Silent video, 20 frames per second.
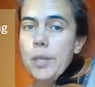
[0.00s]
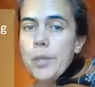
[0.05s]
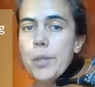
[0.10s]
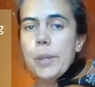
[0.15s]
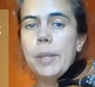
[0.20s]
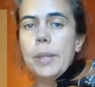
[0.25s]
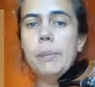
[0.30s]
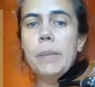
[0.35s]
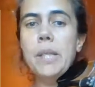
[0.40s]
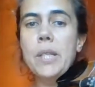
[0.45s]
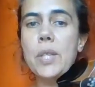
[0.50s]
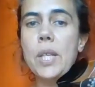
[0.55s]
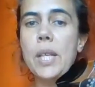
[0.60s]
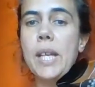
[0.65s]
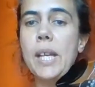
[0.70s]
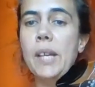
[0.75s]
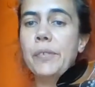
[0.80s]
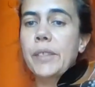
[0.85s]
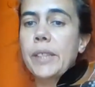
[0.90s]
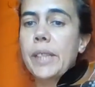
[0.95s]
so that means
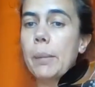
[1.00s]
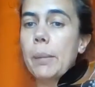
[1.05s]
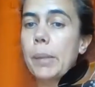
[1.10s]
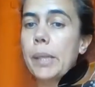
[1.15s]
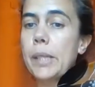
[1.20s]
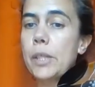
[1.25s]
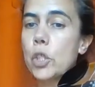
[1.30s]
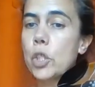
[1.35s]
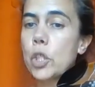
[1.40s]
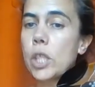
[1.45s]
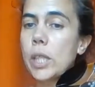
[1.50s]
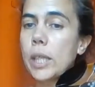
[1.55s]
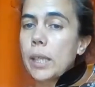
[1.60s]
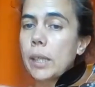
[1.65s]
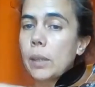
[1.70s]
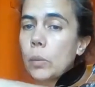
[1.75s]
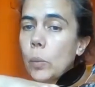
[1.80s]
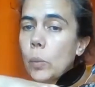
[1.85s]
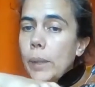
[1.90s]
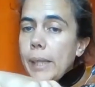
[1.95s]
I have to get my
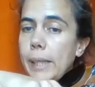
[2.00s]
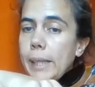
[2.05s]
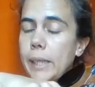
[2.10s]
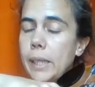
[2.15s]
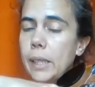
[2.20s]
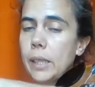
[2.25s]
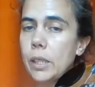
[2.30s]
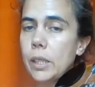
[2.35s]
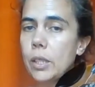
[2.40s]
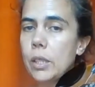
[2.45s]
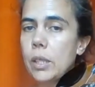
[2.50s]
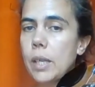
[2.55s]
chicken wing